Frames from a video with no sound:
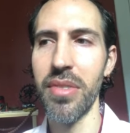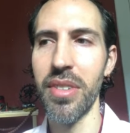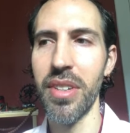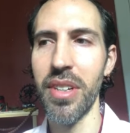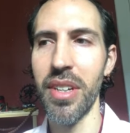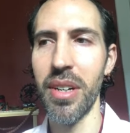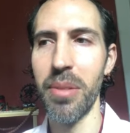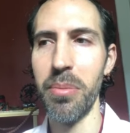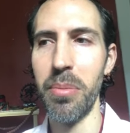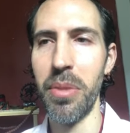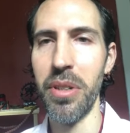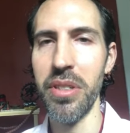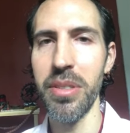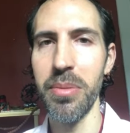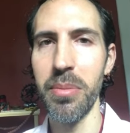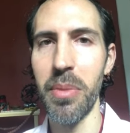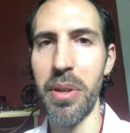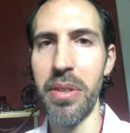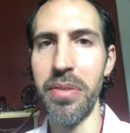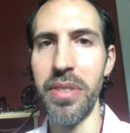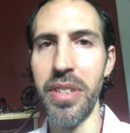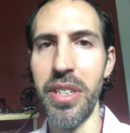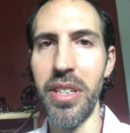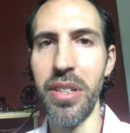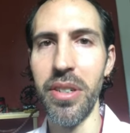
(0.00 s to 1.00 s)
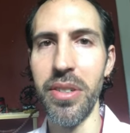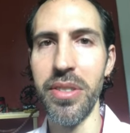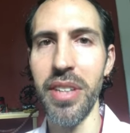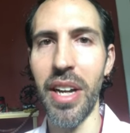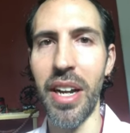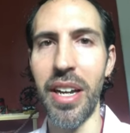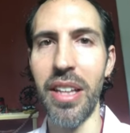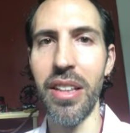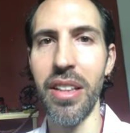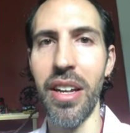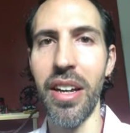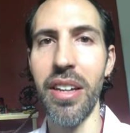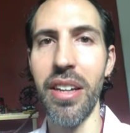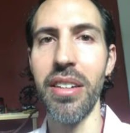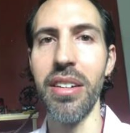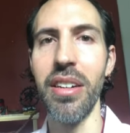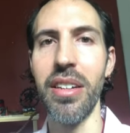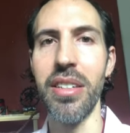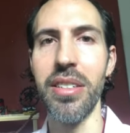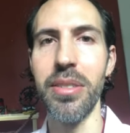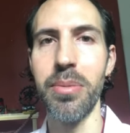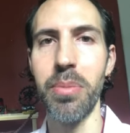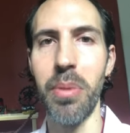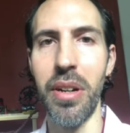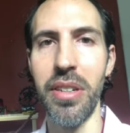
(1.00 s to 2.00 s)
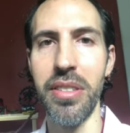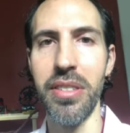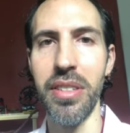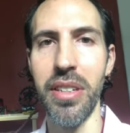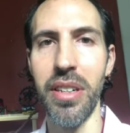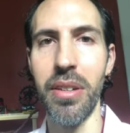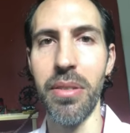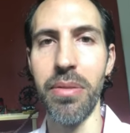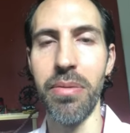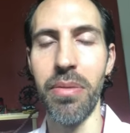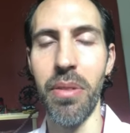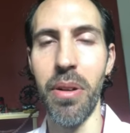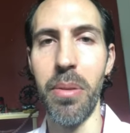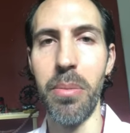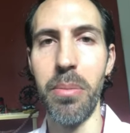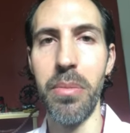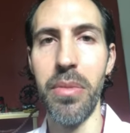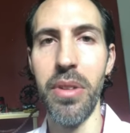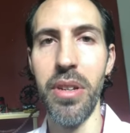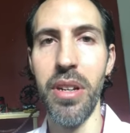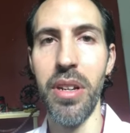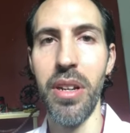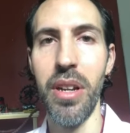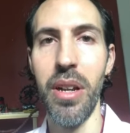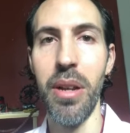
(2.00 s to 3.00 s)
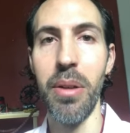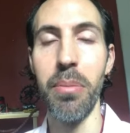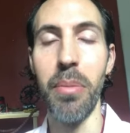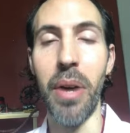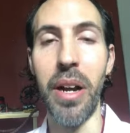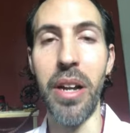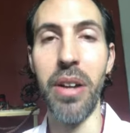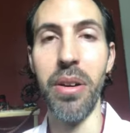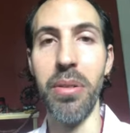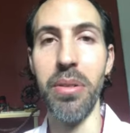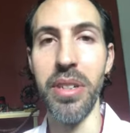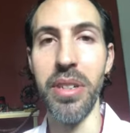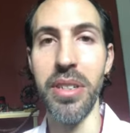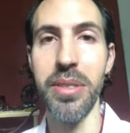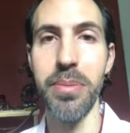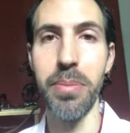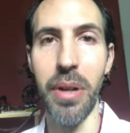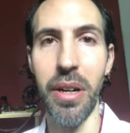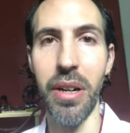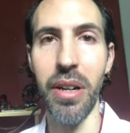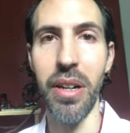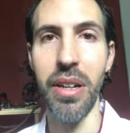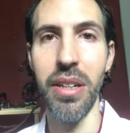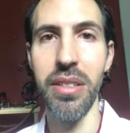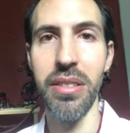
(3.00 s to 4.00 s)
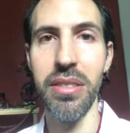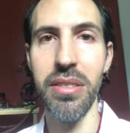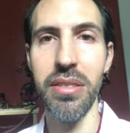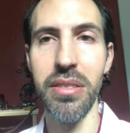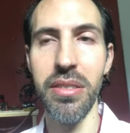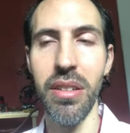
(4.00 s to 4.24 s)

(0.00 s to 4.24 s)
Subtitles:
most of my videos I like expressing from my own experience.